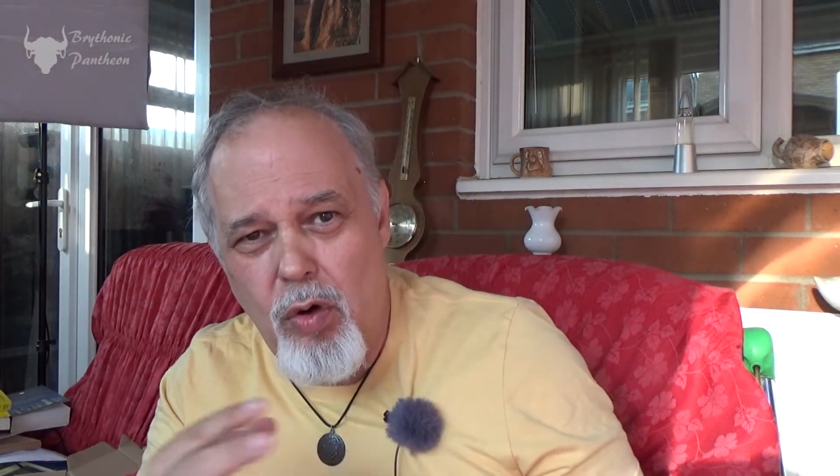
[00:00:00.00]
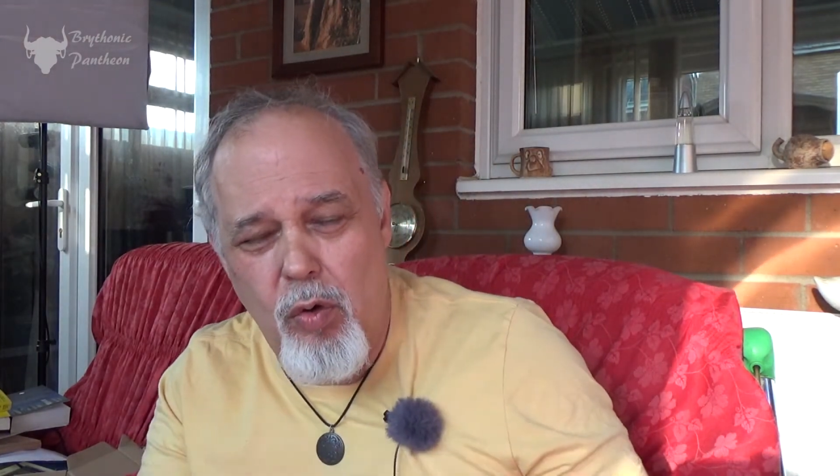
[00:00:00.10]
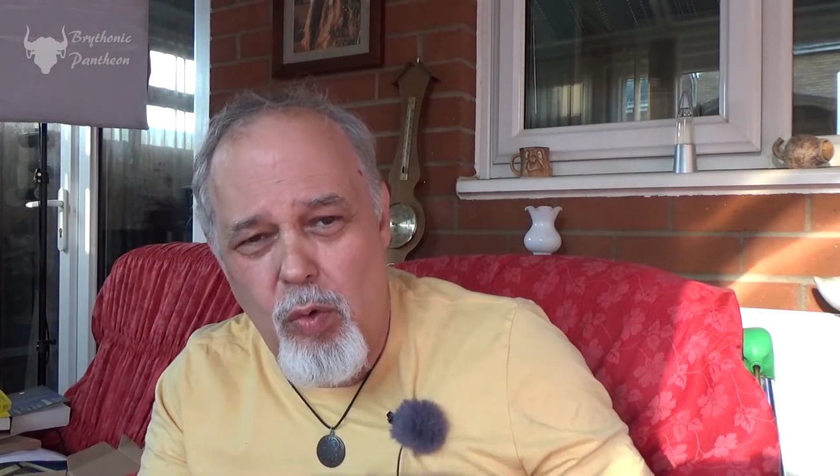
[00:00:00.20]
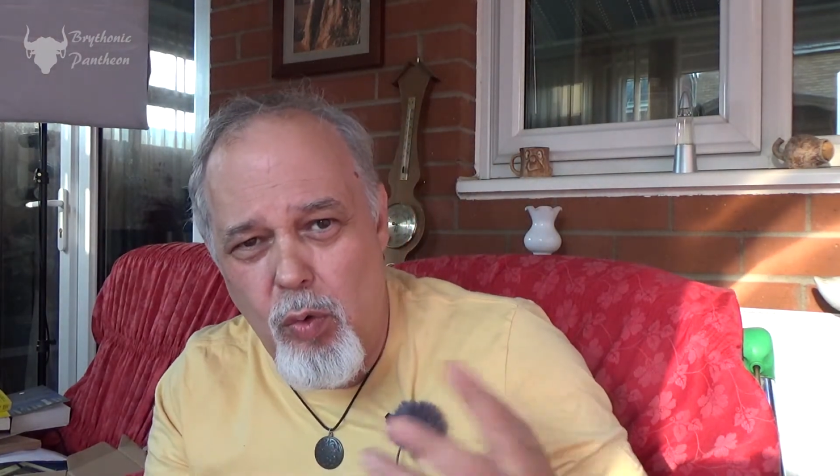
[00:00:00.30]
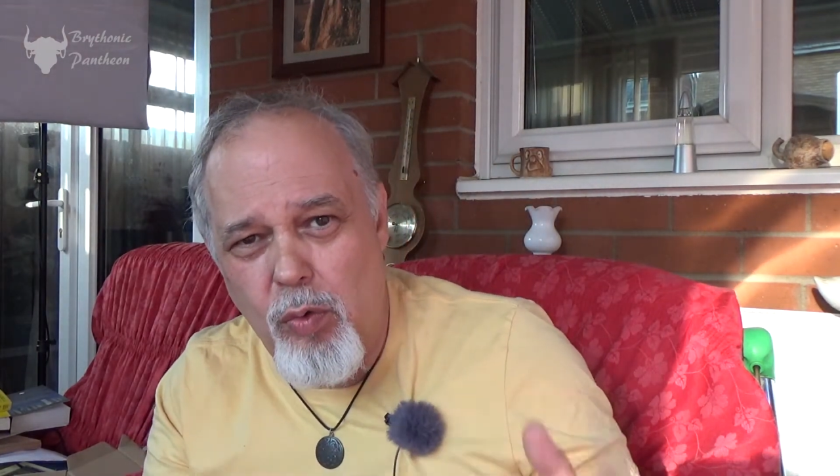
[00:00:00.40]

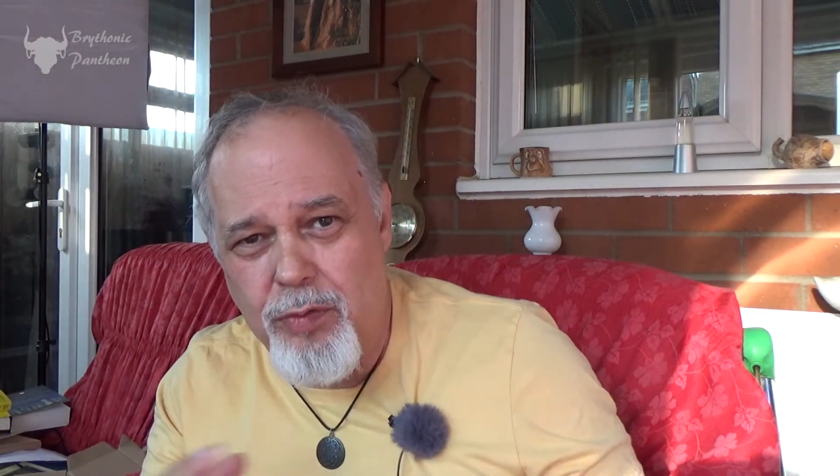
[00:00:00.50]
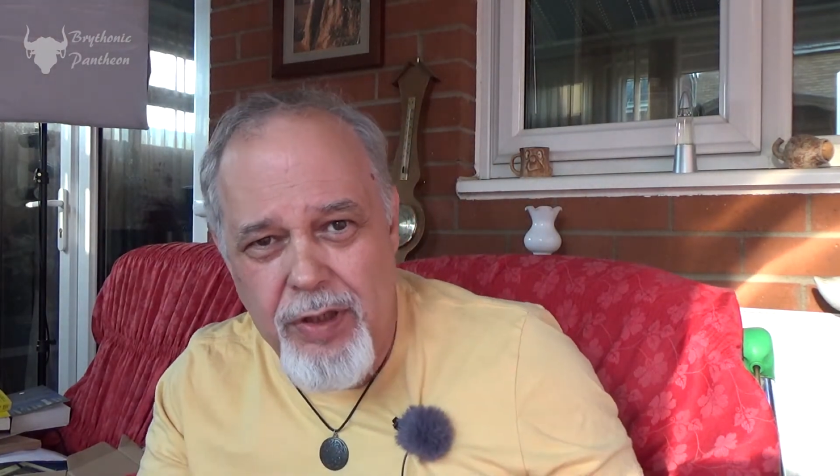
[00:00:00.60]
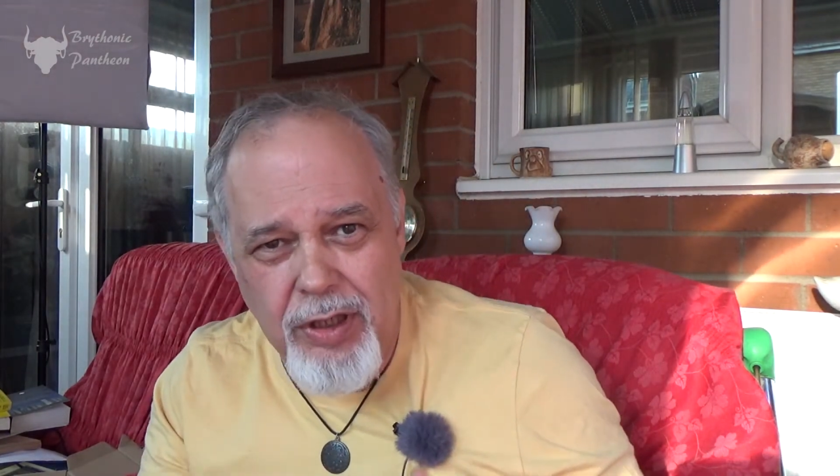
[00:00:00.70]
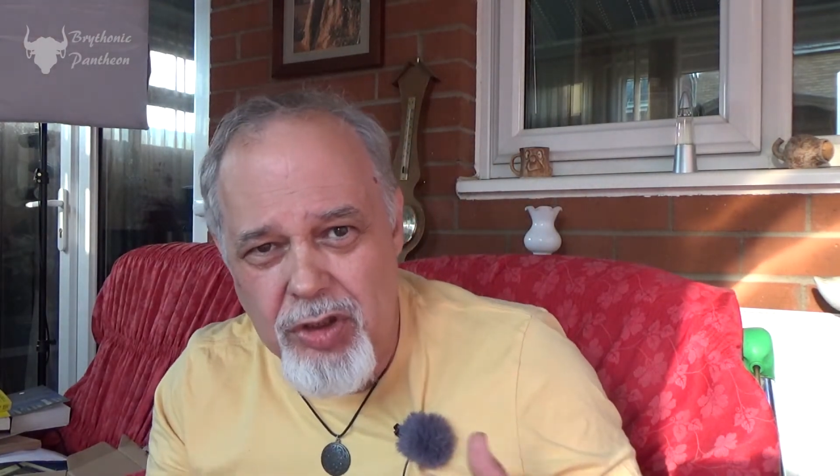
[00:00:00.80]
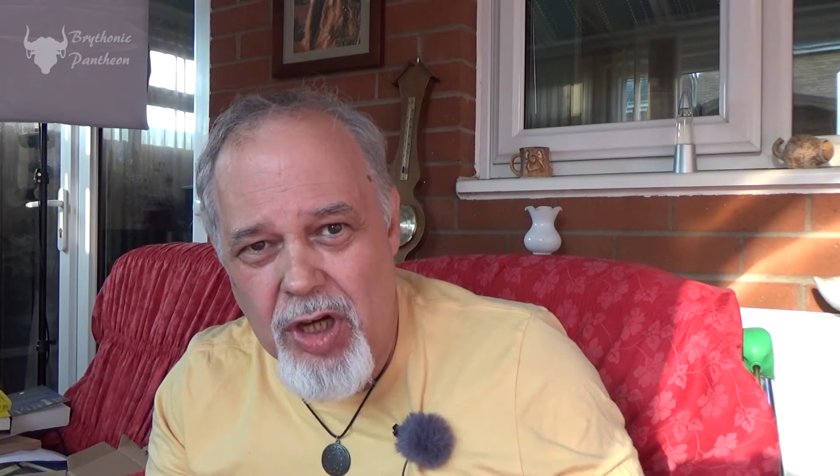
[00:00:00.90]
all over
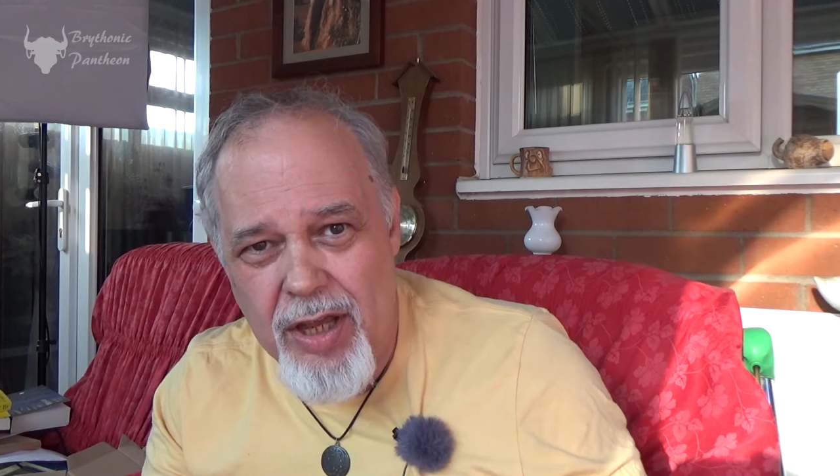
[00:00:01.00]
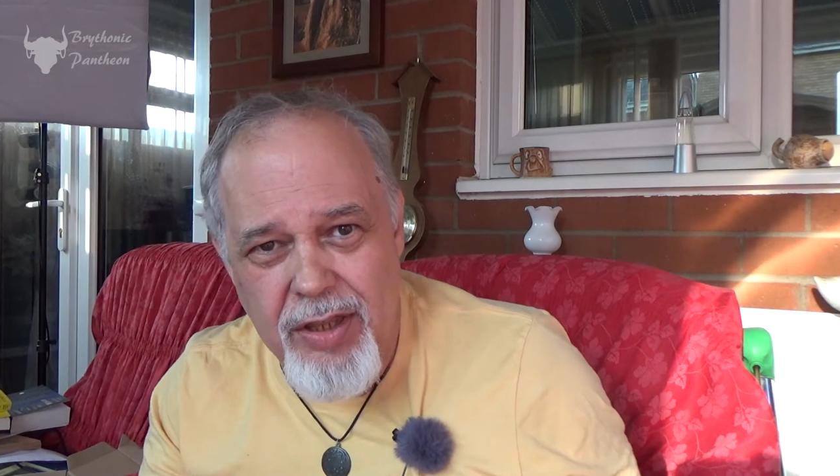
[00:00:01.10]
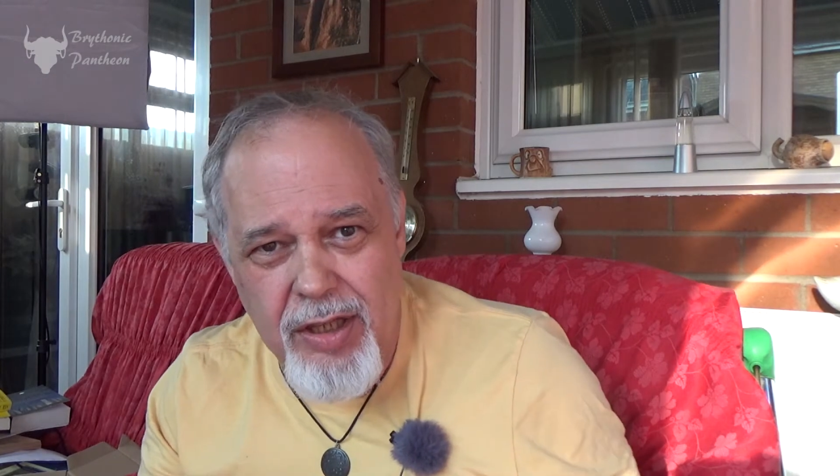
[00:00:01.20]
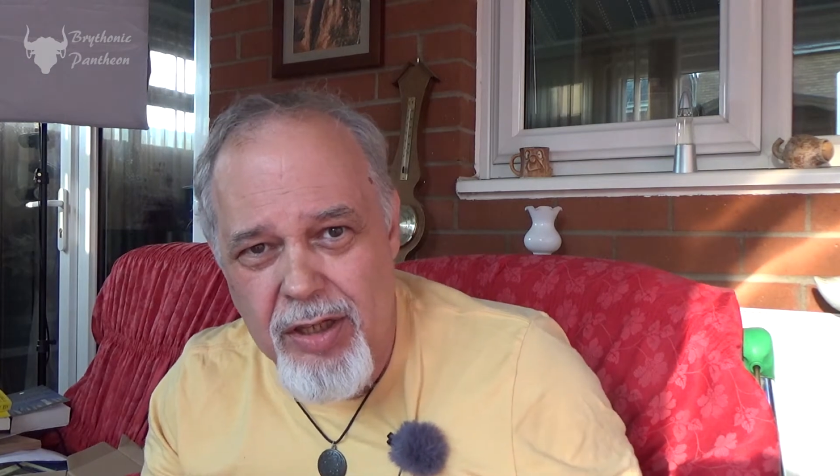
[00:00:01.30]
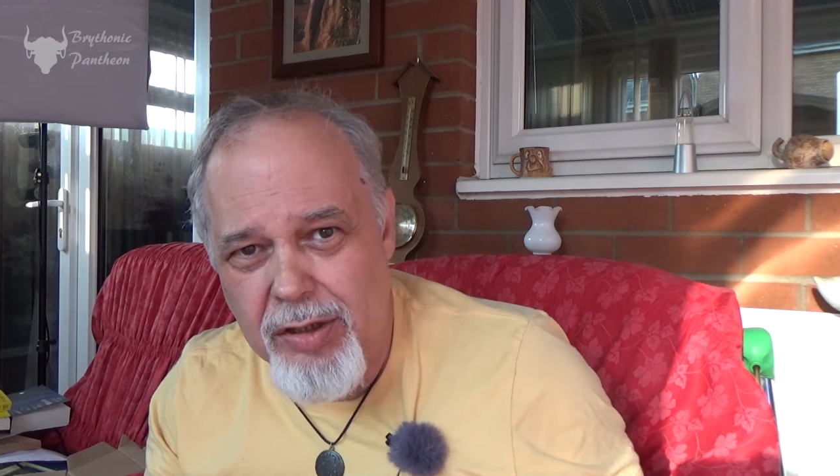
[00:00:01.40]
each
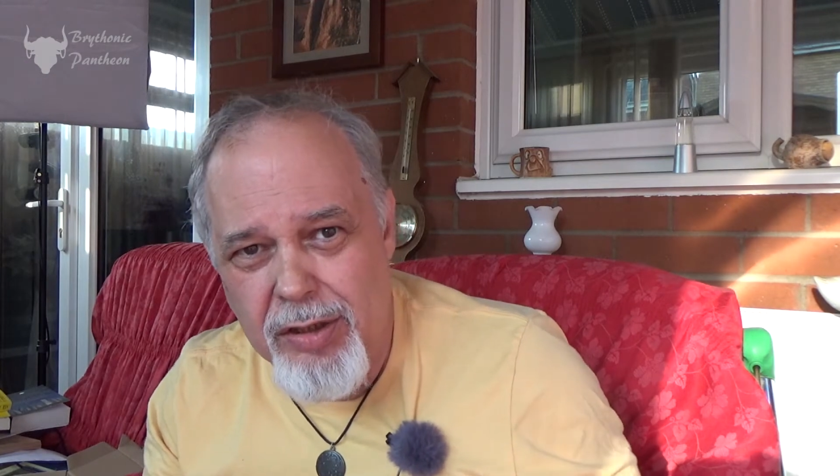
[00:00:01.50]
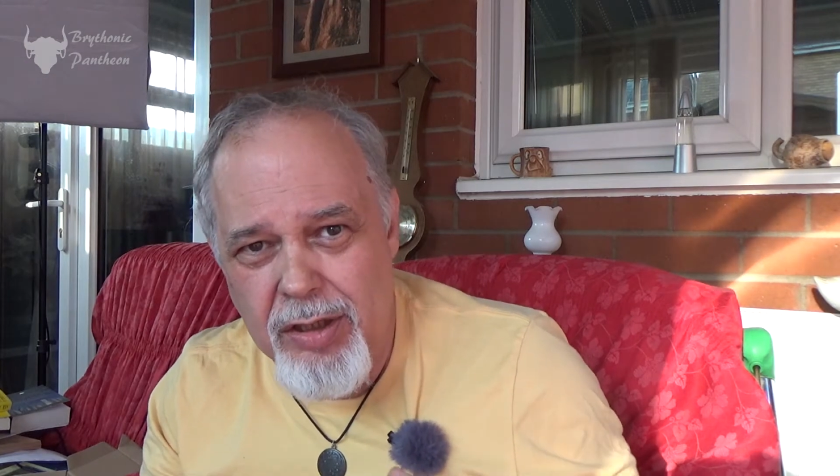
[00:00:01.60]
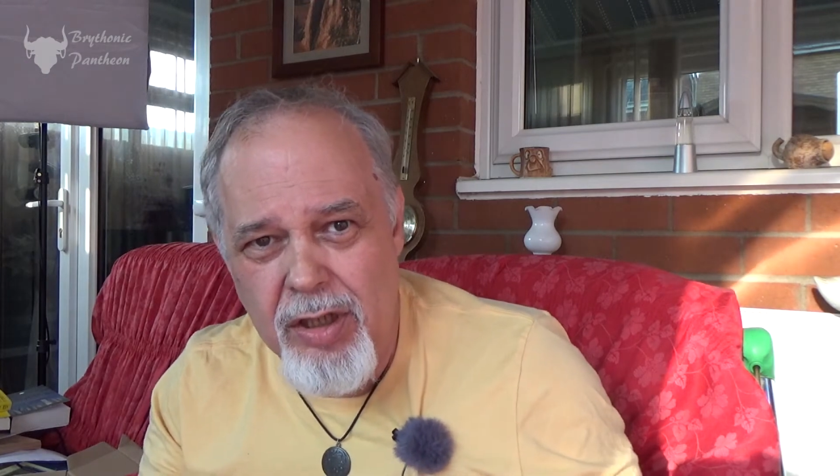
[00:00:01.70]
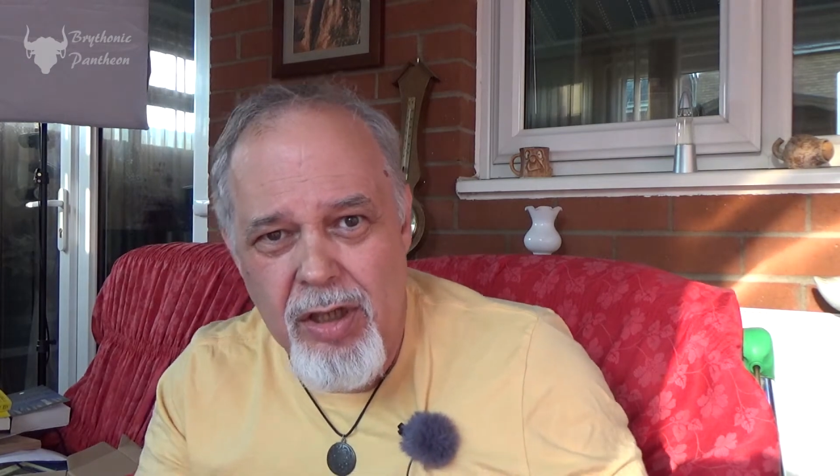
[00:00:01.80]
other and